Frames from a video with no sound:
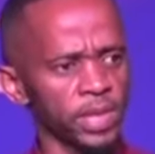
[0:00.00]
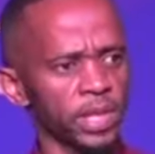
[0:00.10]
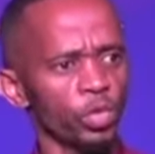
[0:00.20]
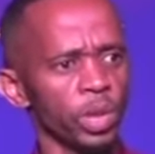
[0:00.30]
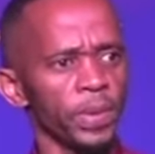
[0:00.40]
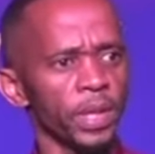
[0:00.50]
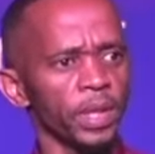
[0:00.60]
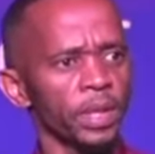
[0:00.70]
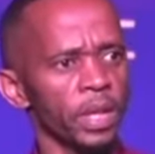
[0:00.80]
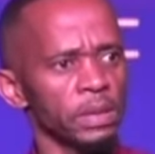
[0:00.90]

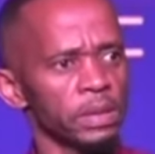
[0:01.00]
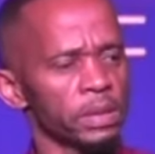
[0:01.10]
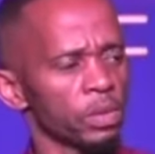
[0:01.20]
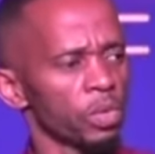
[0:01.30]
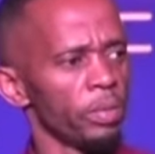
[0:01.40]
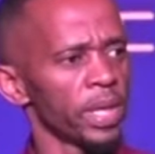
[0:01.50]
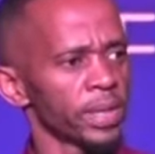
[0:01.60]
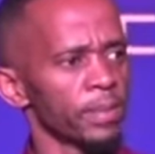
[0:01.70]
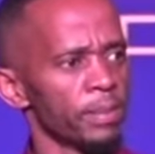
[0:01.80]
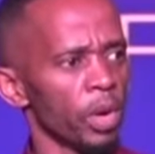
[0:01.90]
equipping, and kumele
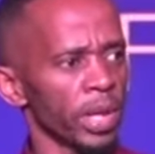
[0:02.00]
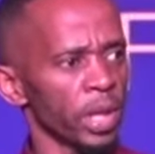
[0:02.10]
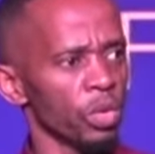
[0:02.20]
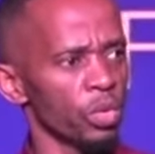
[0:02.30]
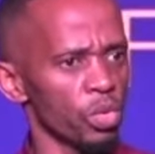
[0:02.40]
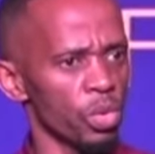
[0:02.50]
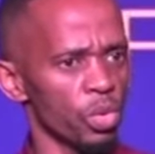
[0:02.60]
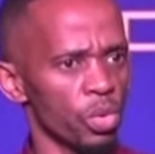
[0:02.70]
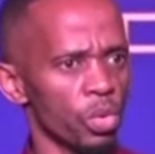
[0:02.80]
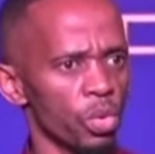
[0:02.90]
simbonge
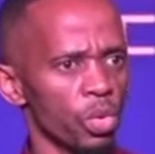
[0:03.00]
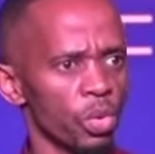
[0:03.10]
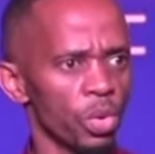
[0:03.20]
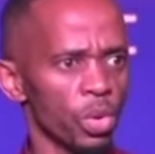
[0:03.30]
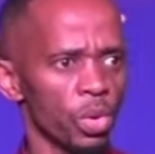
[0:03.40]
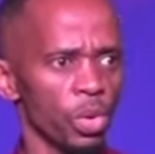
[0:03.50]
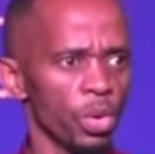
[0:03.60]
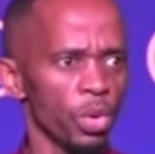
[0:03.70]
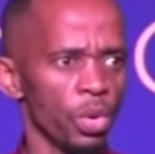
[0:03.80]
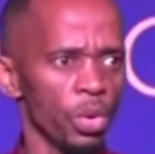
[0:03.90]
uNkulunkulu
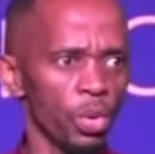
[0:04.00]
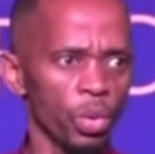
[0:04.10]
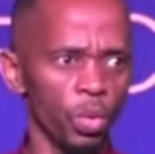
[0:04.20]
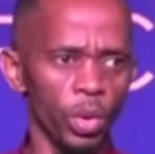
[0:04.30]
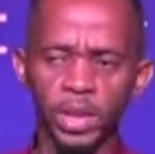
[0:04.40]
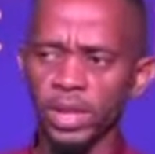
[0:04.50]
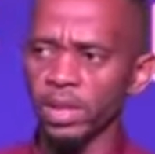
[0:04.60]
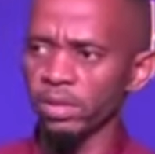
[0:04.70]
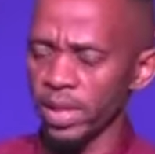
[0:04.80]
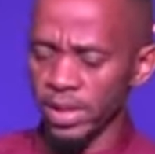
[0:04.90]
when he
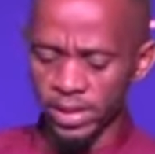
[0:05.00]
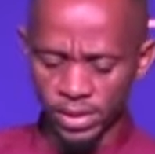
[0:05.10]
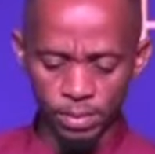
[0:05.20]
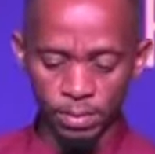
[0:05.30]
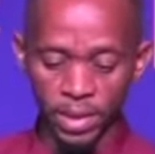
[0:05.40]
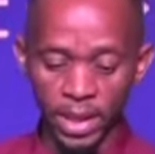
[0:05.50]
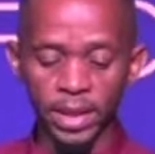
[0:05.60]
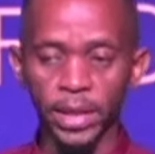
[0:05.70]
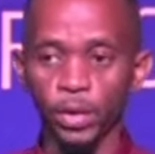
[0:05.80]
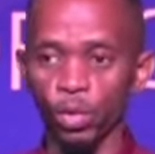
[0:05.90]
raised men
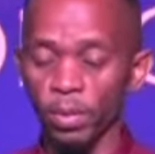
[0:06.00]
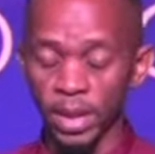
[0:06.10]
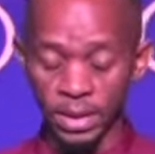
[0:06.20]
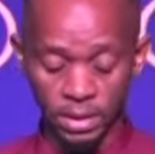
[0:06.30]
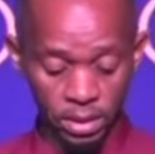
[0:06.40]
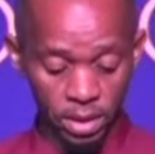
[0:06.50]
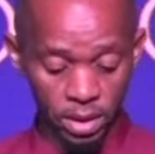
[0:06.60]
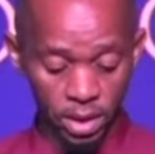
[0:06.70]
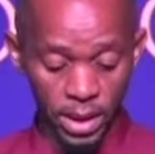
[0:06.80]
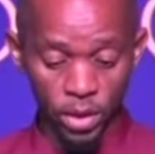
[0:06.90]
and women
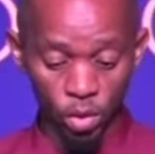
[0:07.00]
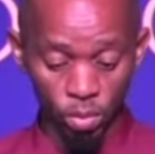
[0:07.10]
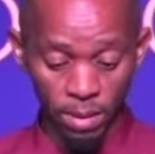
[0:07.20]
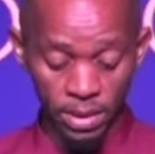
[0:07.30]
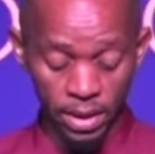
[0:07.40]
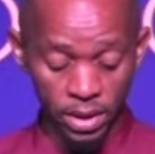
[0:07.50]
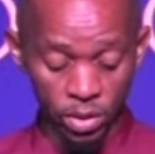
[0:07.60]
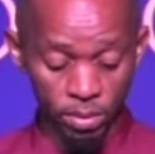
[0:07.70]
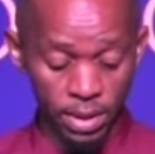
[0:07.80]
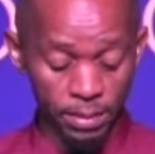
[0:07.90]
like Ubaba
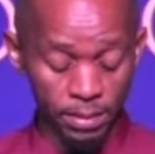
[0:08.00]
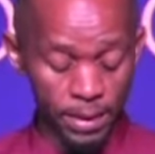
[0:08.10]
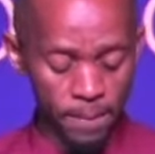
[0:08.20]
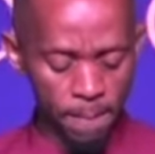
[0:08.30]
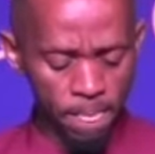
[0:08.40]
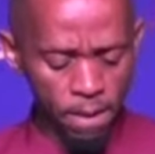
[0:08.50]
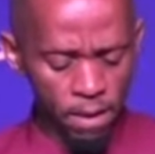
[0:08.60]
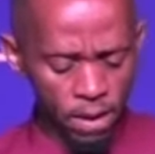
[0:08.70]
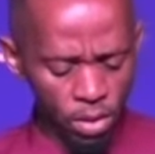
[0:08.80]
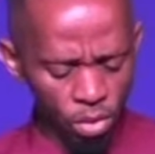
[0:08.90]
no Mama
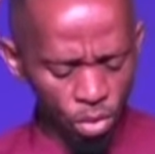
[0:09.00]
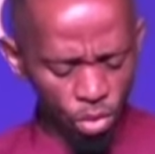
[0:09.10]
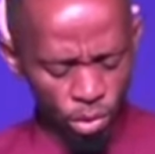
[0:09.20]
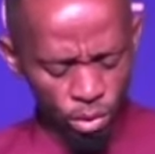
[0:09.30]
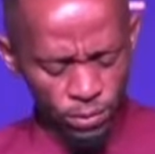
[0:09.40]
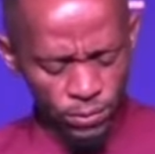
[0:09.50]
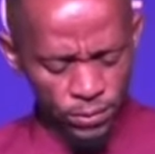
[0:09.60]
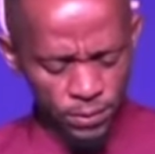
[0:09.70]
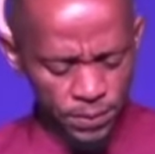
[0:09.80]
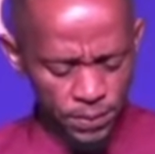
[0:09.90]
uNdlovu.
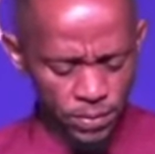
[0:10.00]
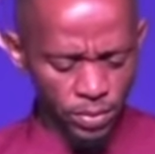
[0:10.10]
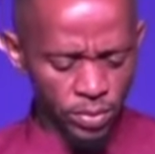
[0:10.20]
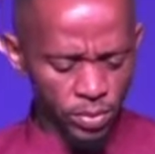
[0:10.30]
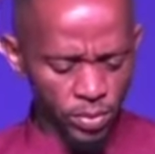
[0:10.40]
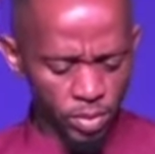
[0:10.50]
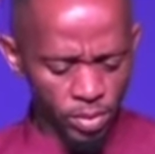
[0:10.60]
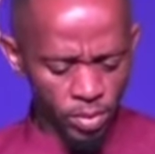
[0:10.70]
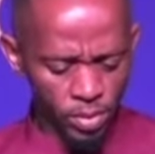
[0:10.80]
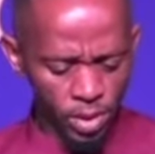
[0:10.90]

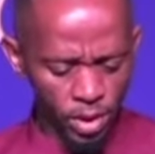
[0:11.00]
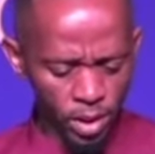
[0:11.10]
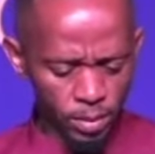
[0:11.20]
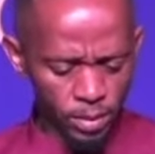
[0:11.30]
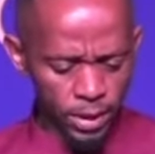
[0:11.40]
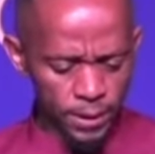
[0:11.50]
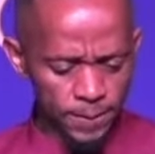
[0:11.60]
Amen.